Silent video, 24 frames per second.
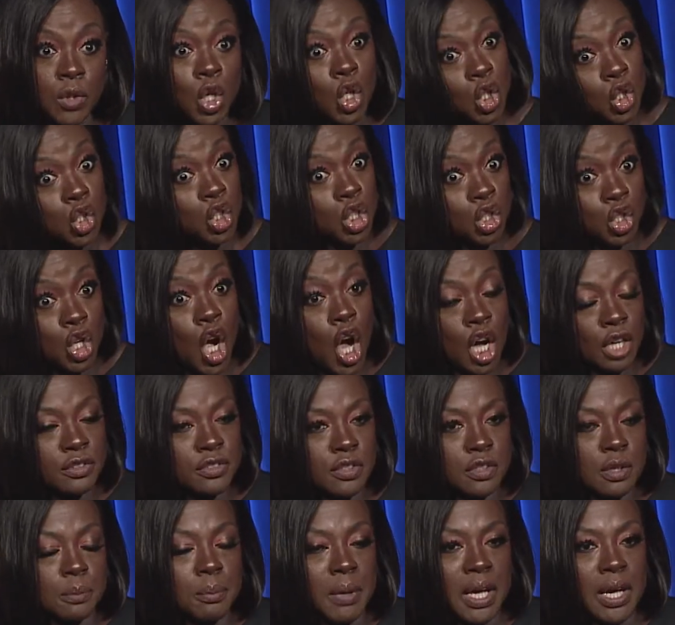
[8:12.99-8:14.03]
She talks
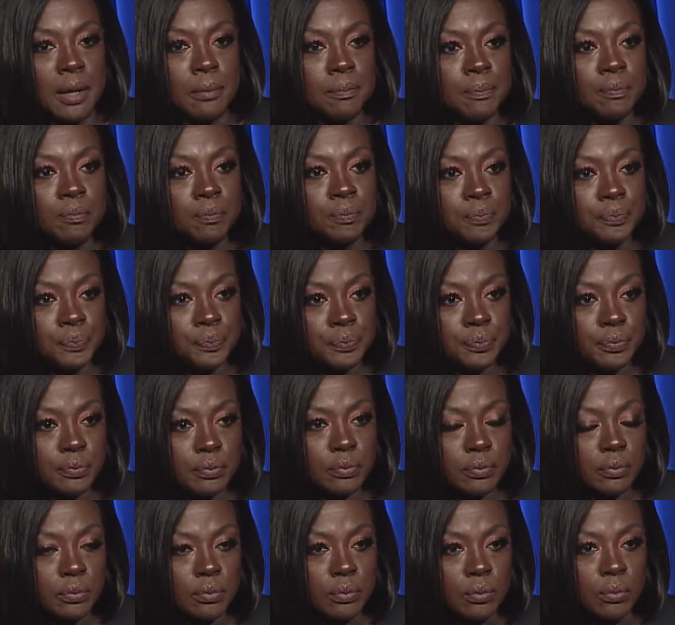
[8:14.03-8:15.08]
to me.
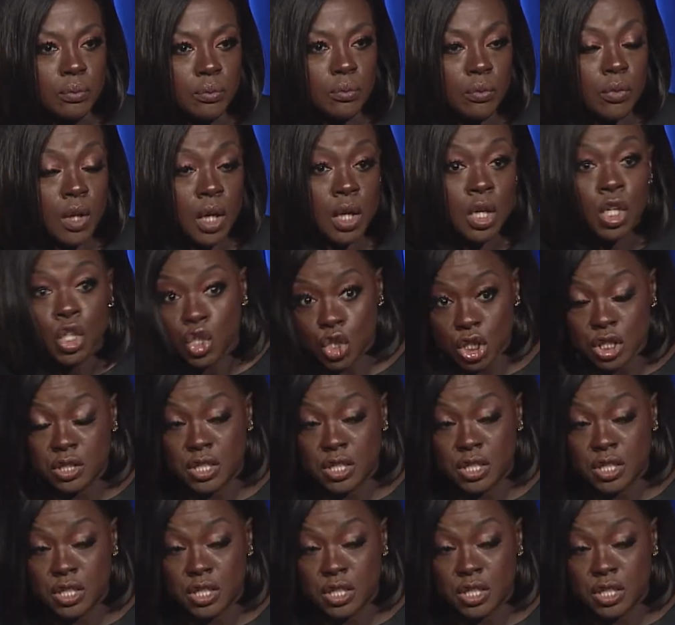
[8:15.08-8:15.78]
She